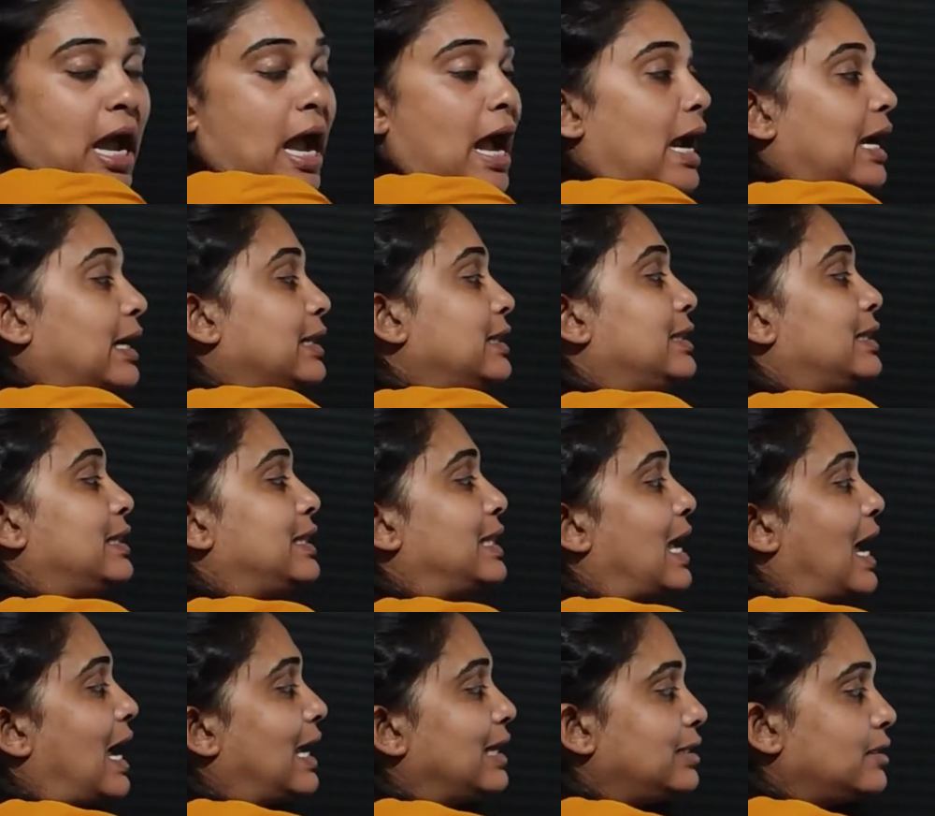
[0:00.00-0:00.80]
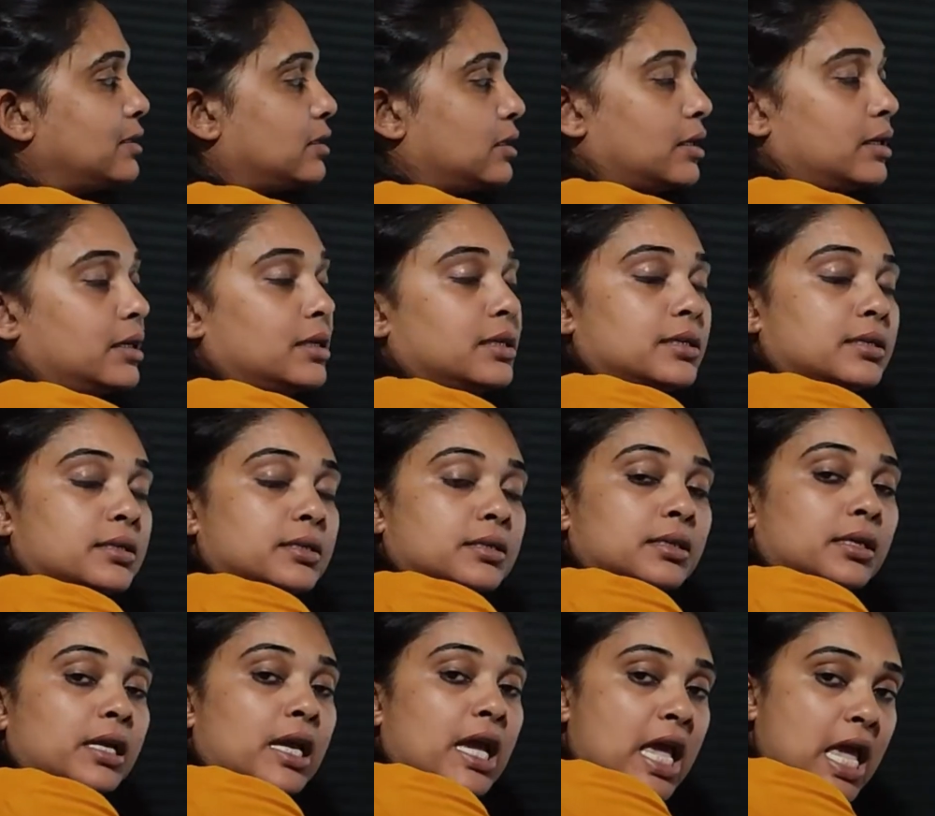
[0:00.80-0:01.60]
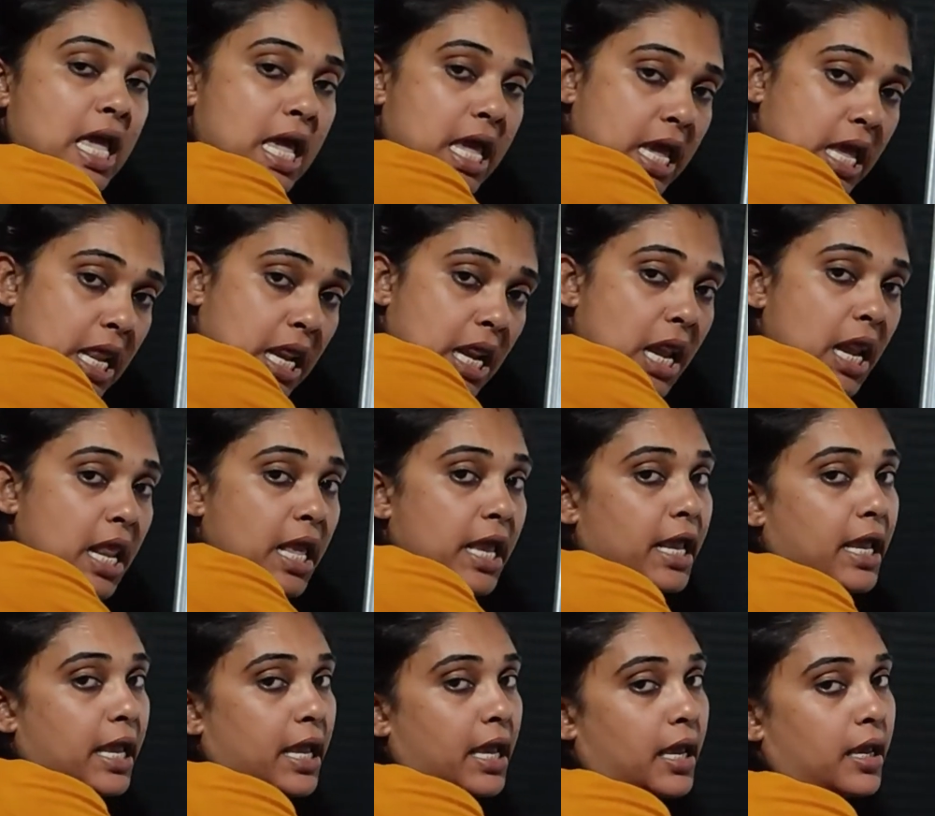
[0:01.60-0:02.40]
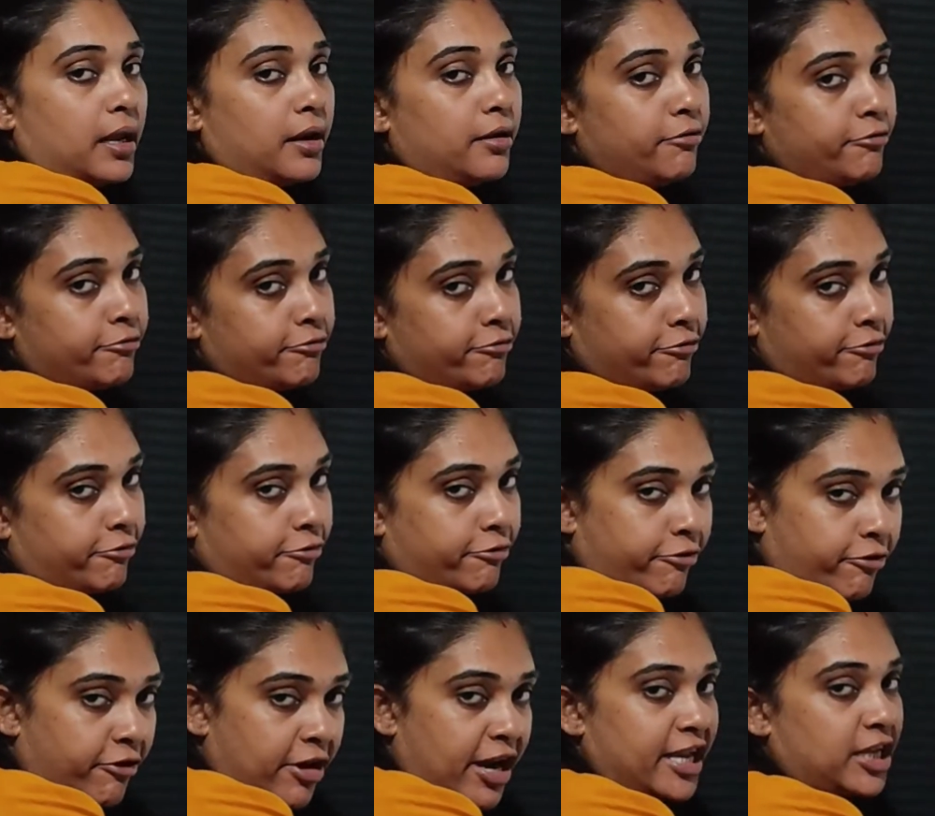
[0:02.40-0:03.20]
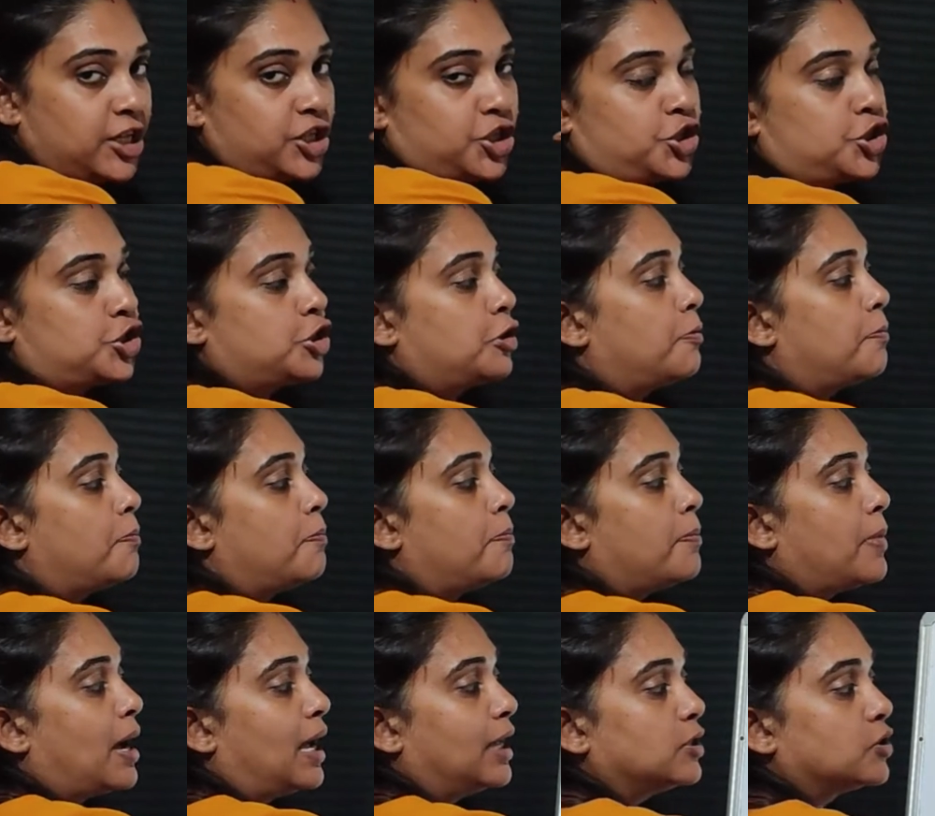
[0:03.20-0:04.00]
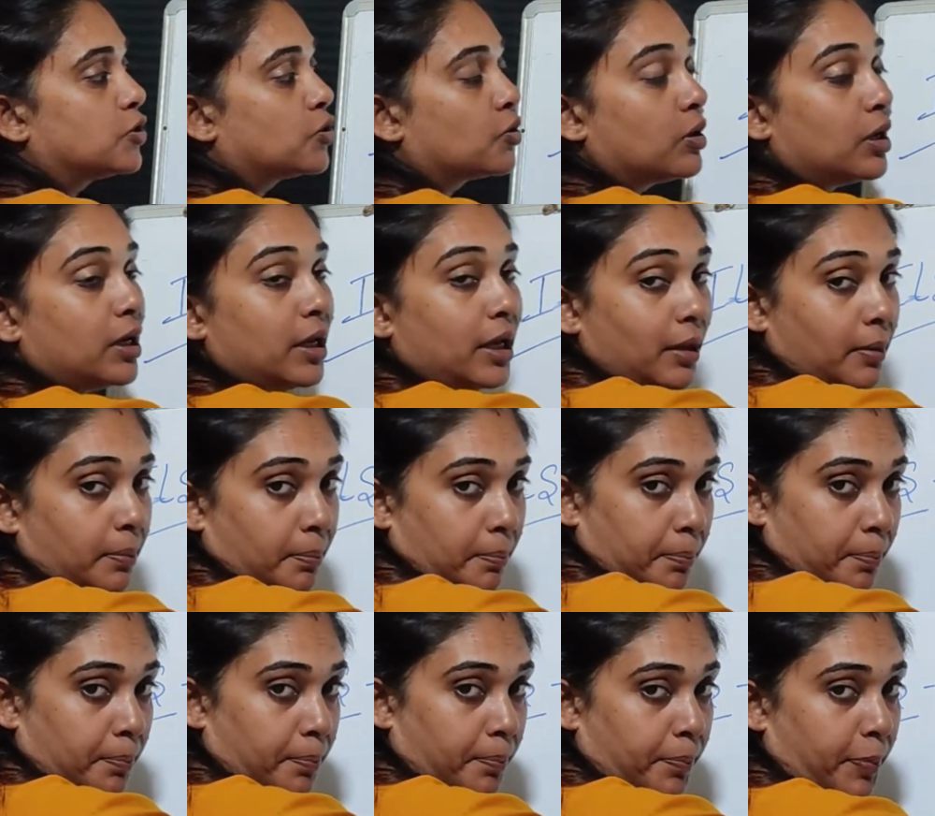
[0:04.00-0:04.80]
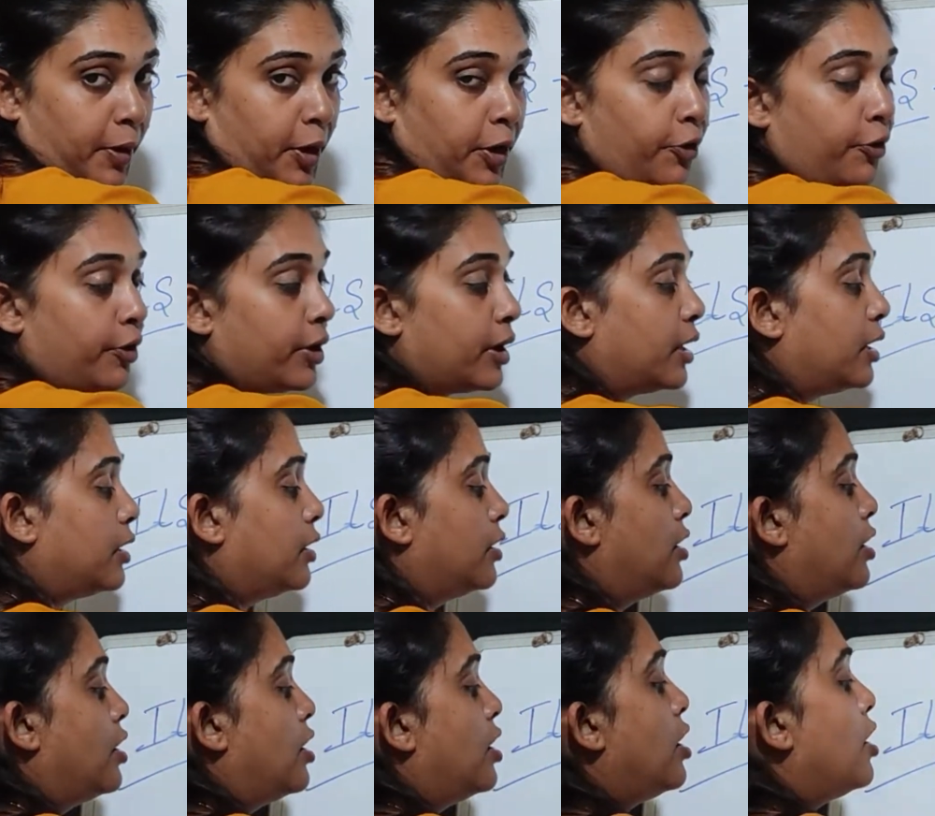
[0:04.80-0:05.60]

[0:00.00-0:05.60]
and that is il in French, masculine plural.